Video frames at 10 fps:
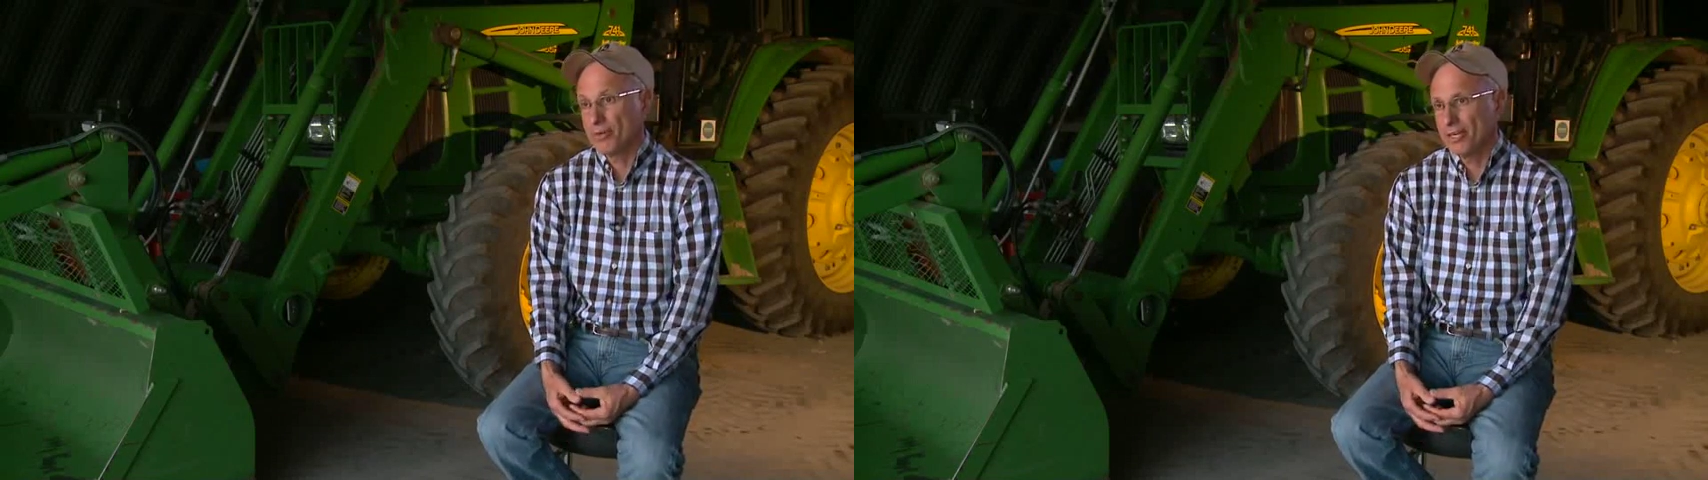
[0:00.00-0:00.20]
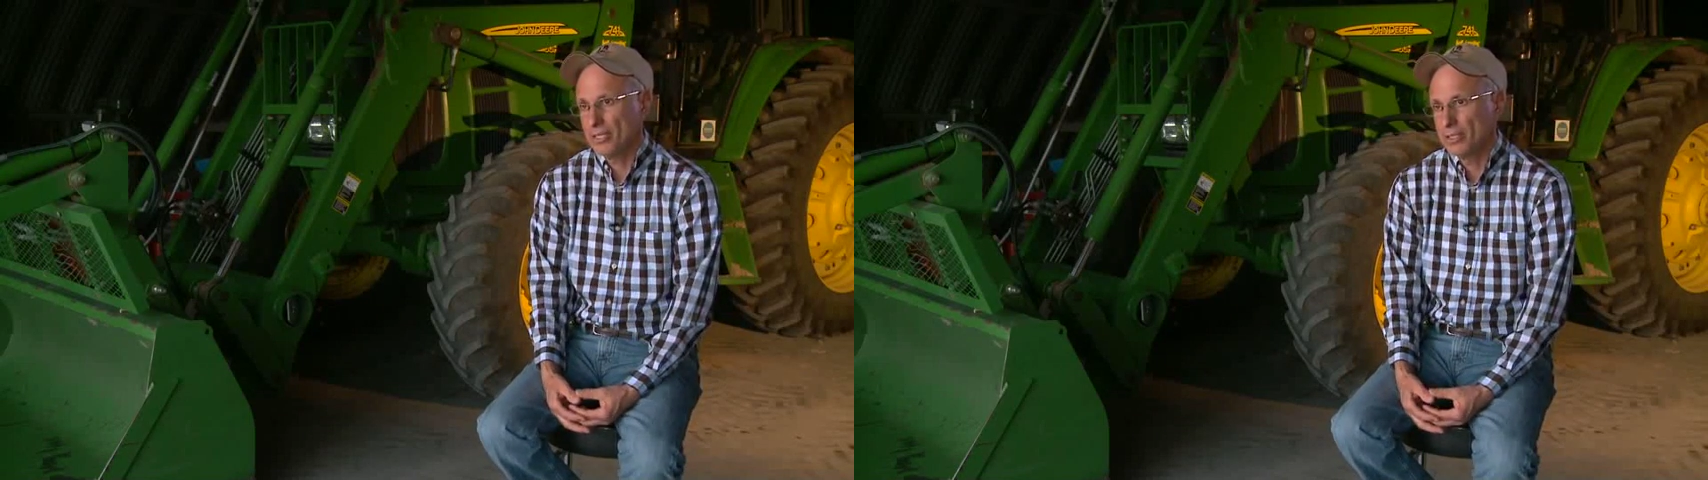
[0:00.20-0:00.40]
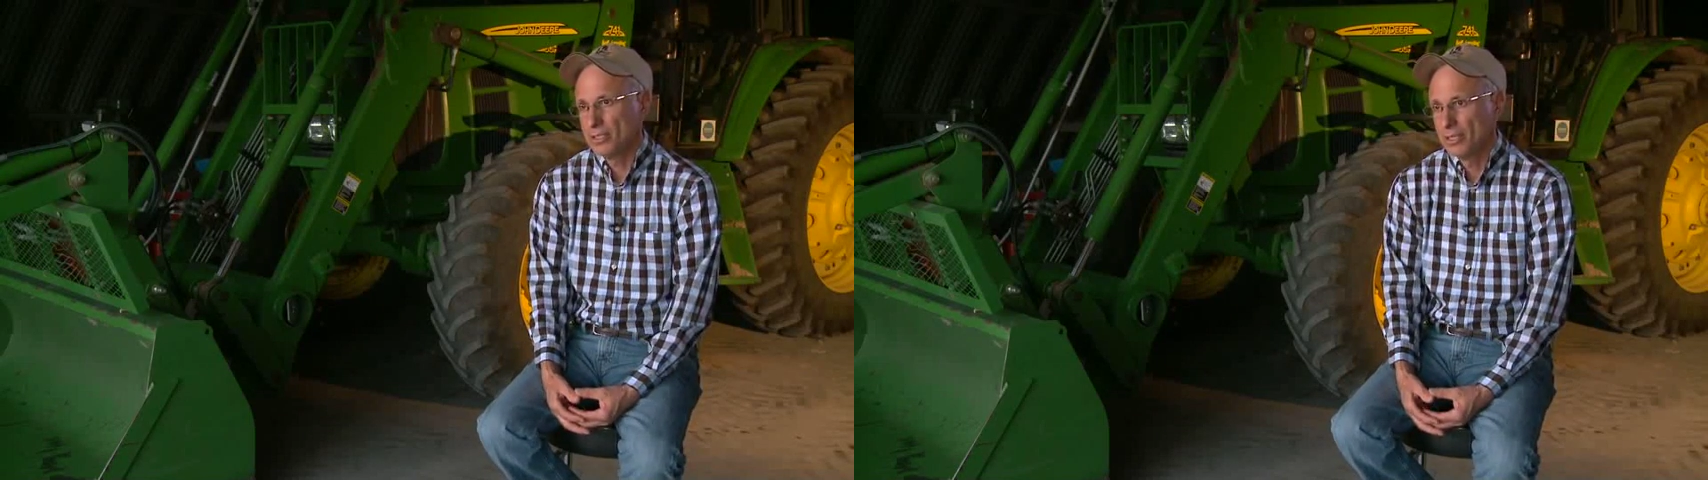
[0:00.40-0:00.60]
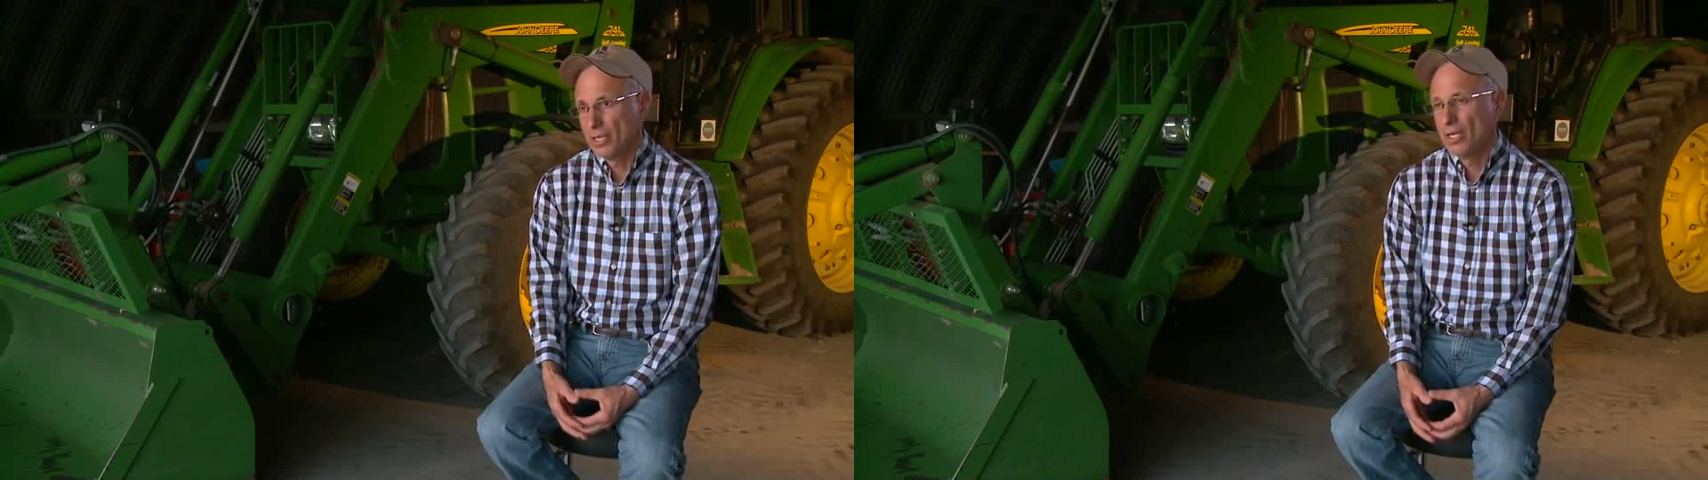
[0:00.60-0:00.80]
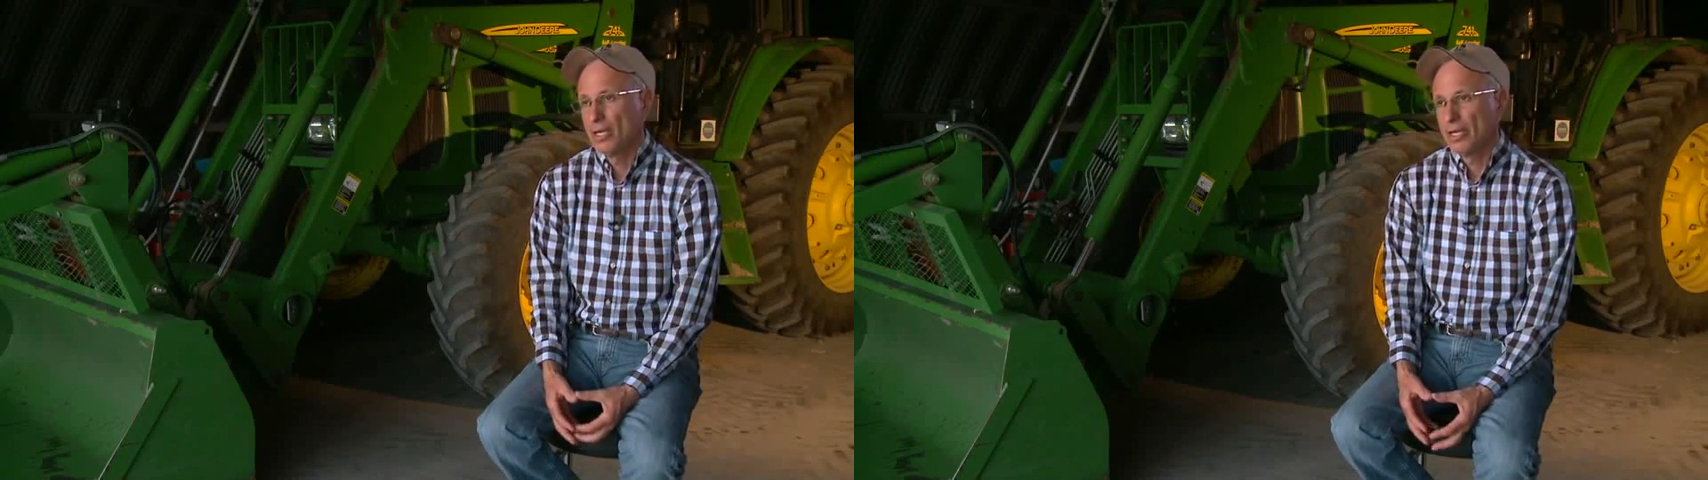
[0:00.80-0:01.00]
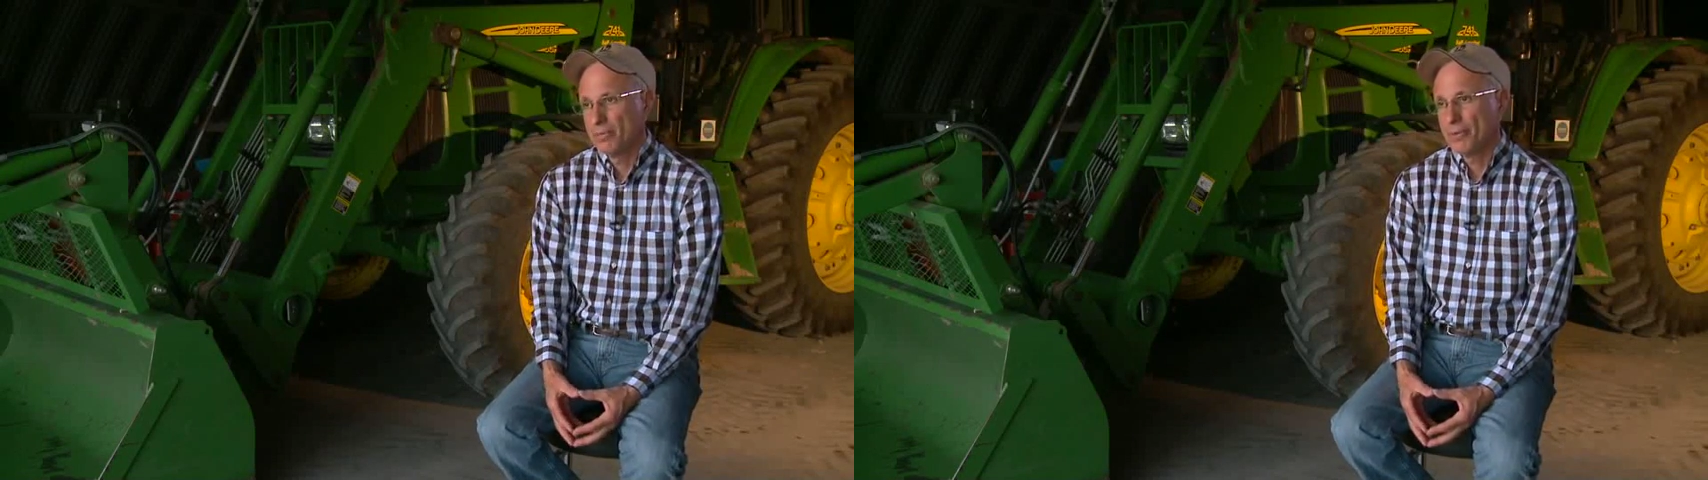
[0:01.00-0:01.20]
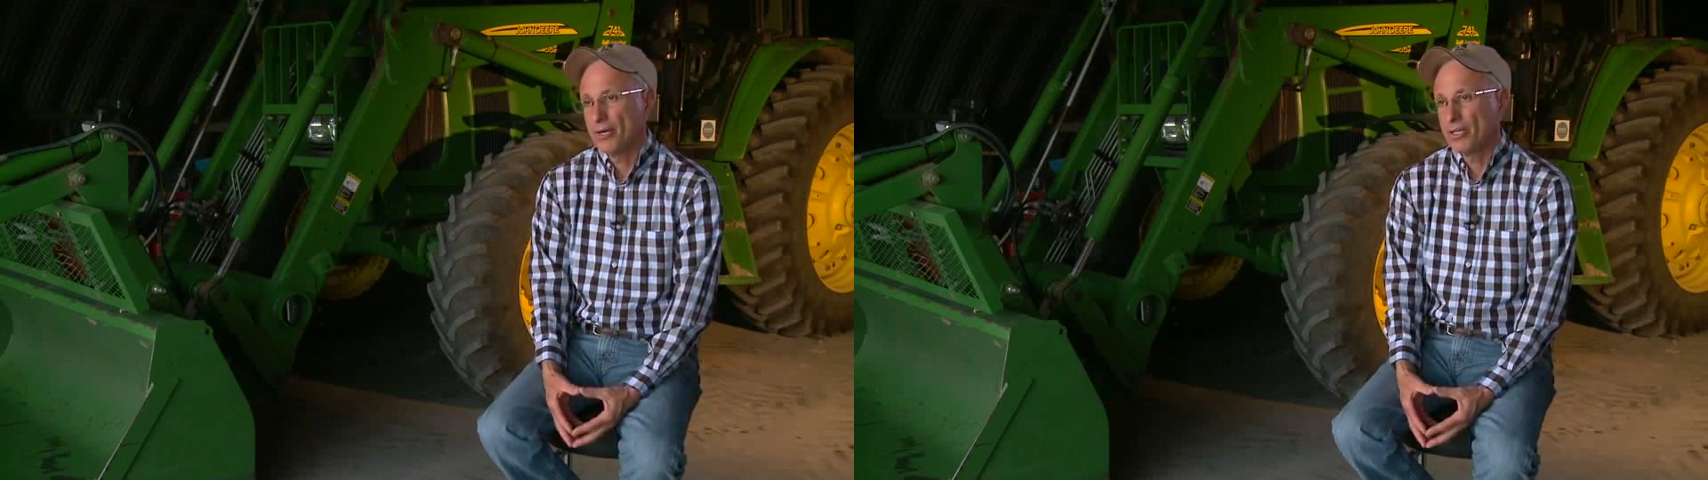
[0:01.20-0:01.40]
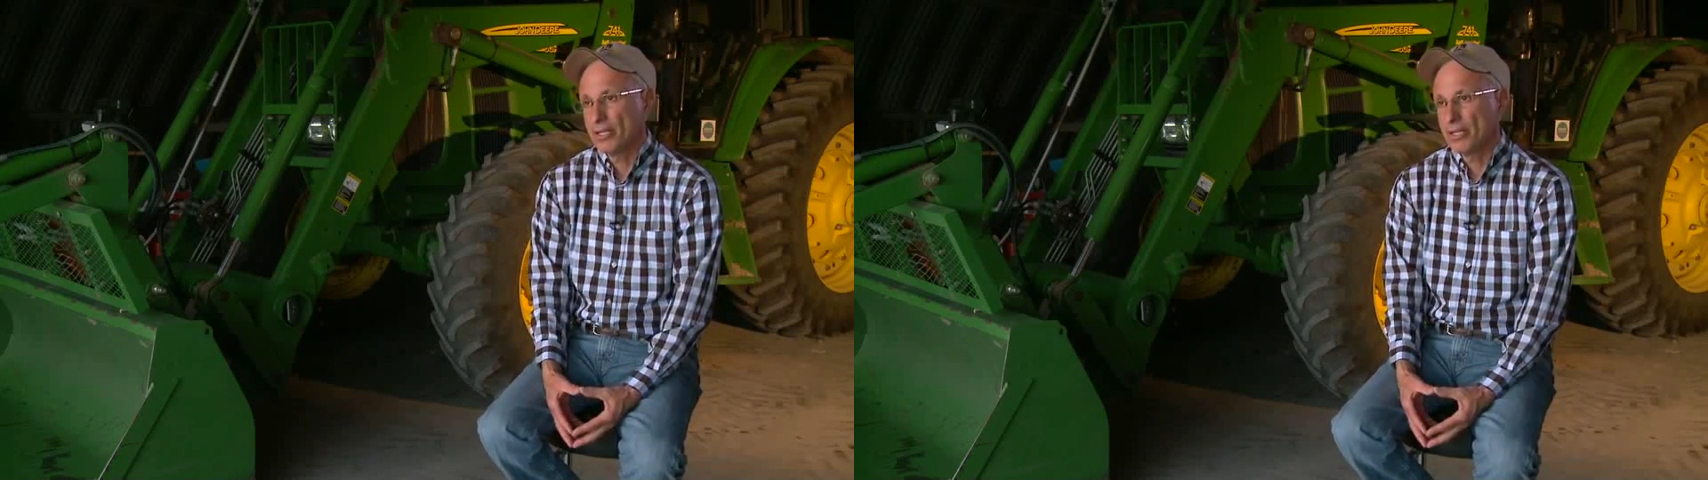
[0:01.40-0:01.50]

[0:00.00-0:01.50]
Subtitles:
pride. And part of